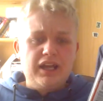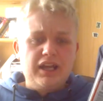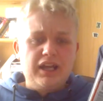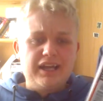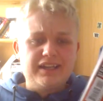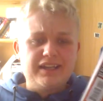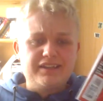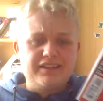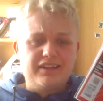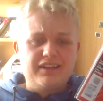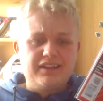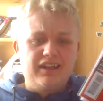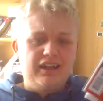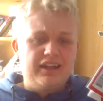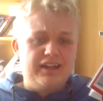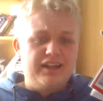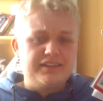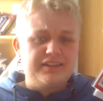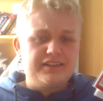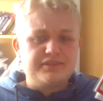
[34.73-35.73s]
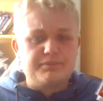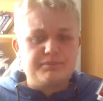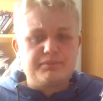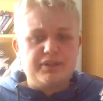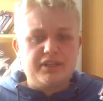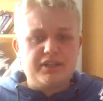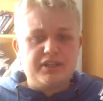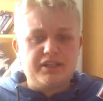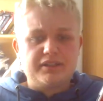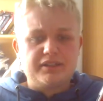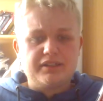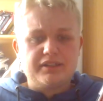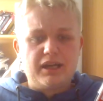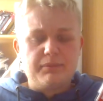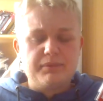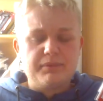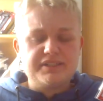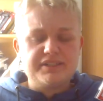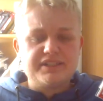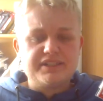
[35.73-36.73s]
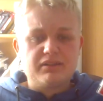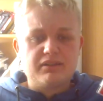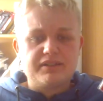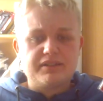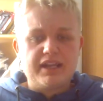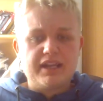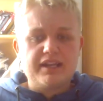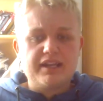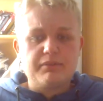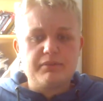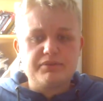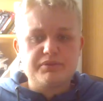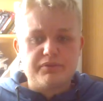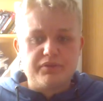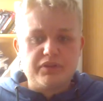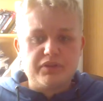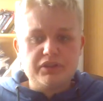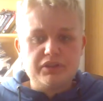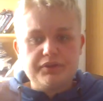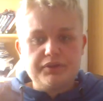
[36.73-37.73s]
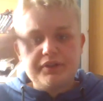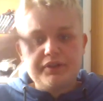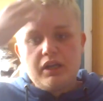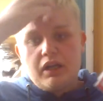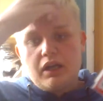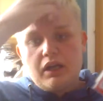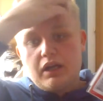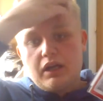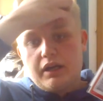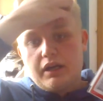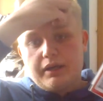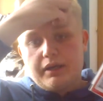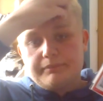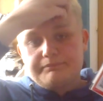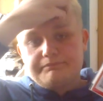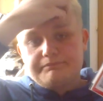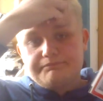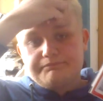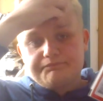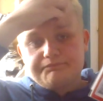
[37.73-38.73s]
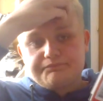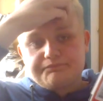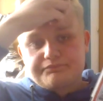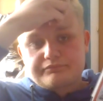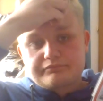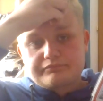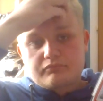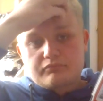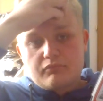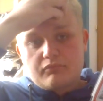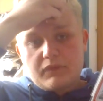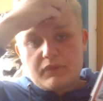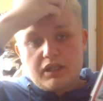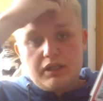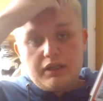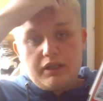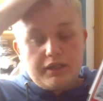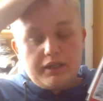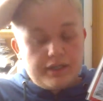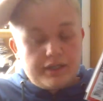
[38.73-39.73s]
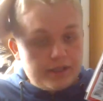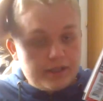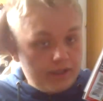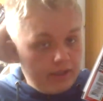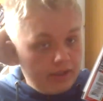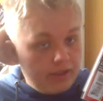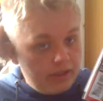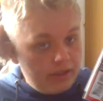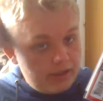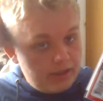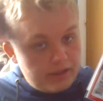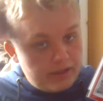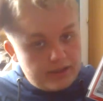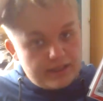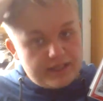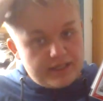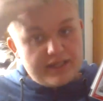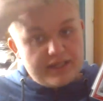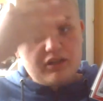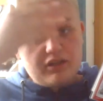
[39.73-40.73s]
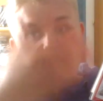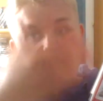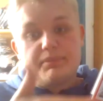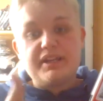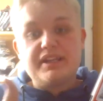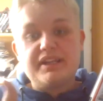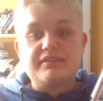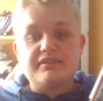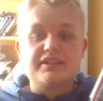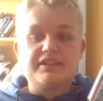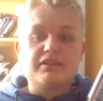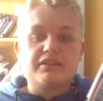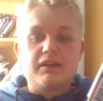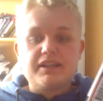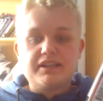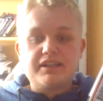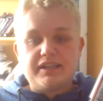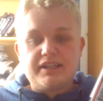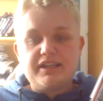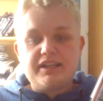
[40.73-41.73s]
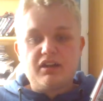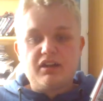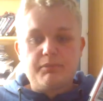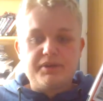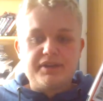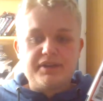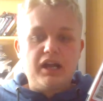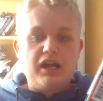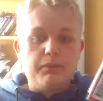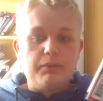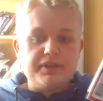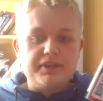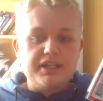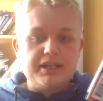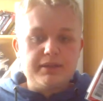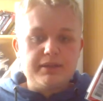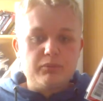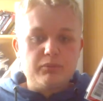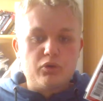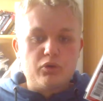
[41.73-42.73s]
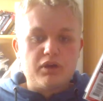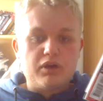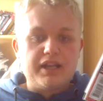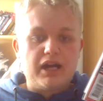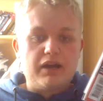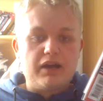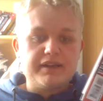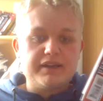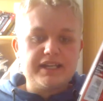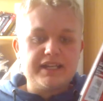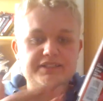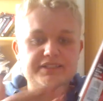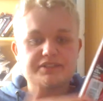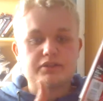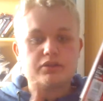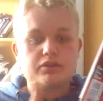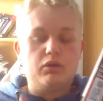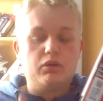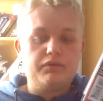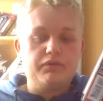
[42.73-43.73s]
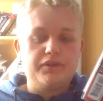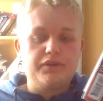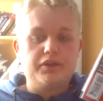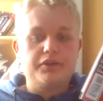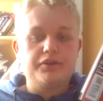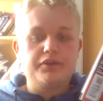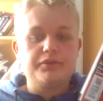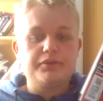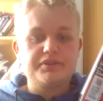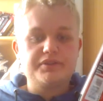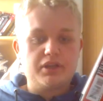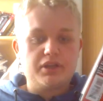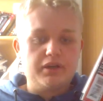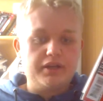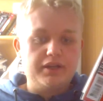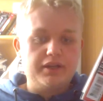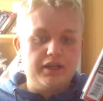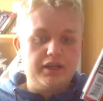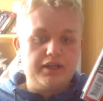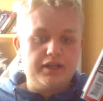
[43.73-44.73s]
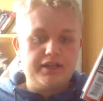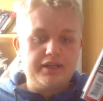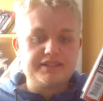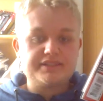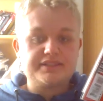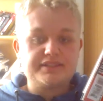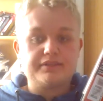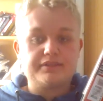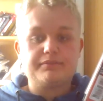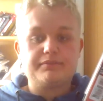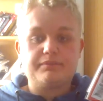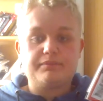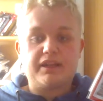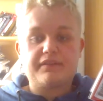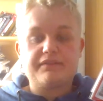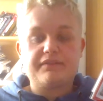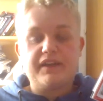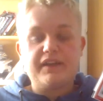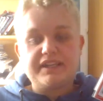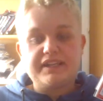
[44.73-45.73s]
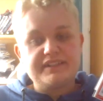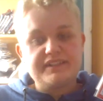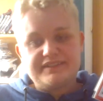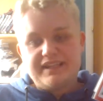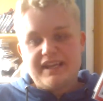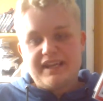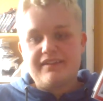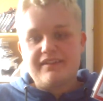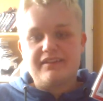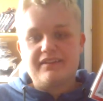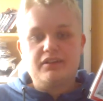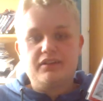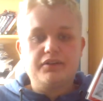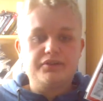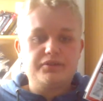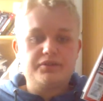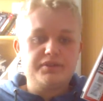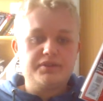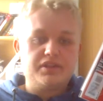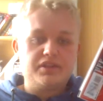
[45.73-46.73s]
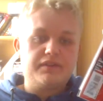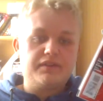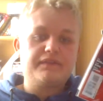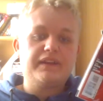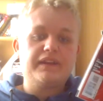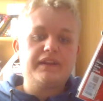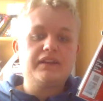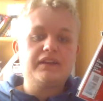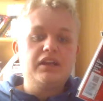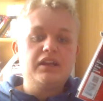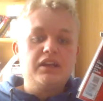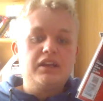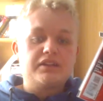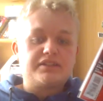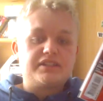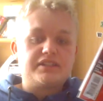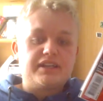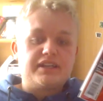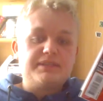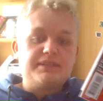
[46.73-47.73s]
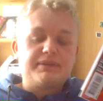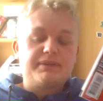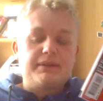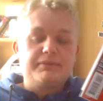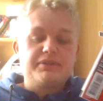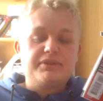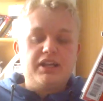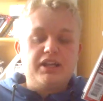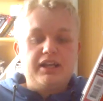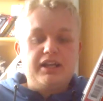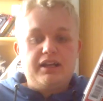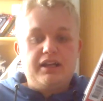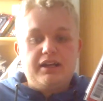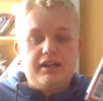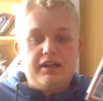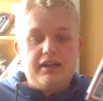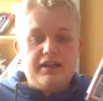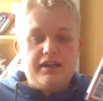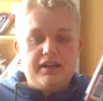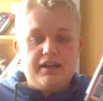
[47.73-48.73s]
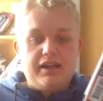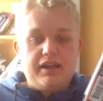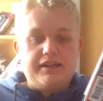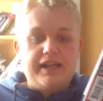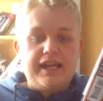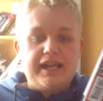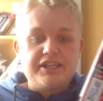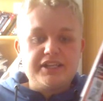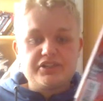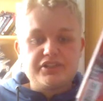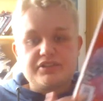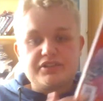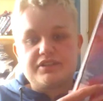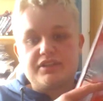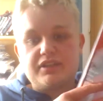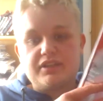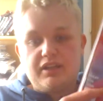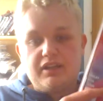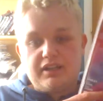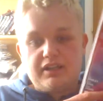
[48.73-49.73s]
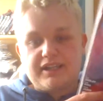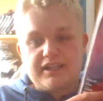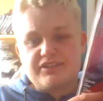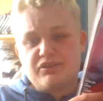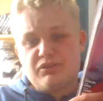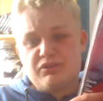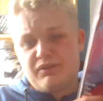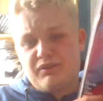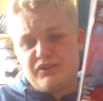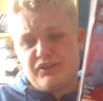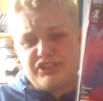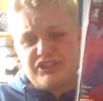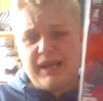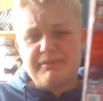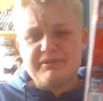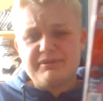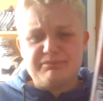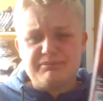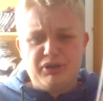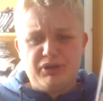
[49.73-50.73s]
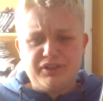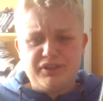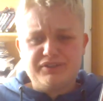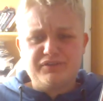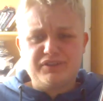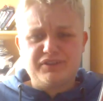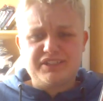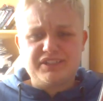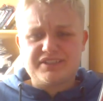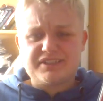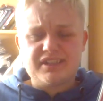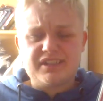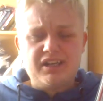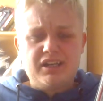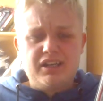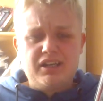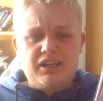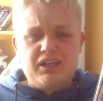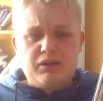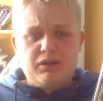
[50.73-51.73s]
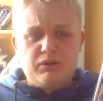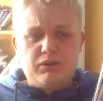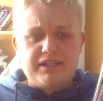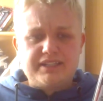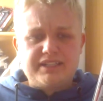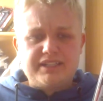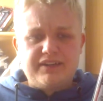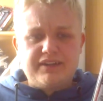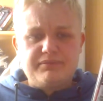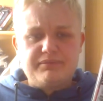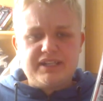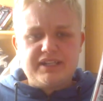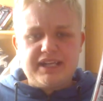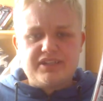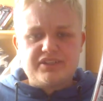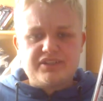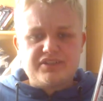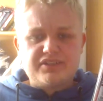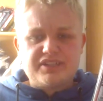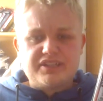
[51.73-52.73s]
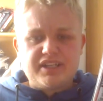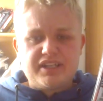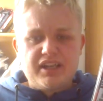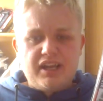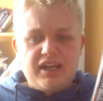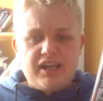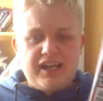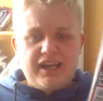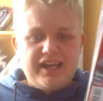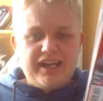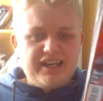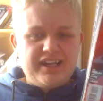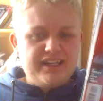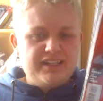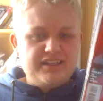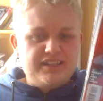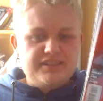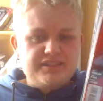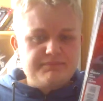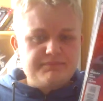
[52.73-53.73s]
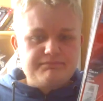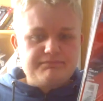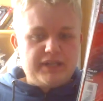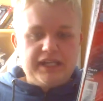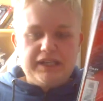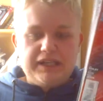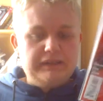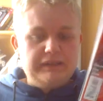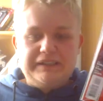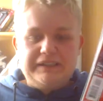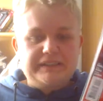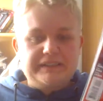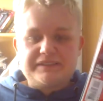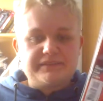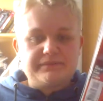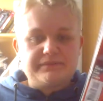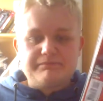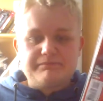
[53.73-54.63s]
and Nightwing's secret identity was revealed, um, he can't be Dick Grayson, he can't be Nightwing anymore, and now he has to go off and go do his he has to like fake his death and go do his own thing. So now he's become an agent, like sort of a James Bond for this one government agency, and I don't like it.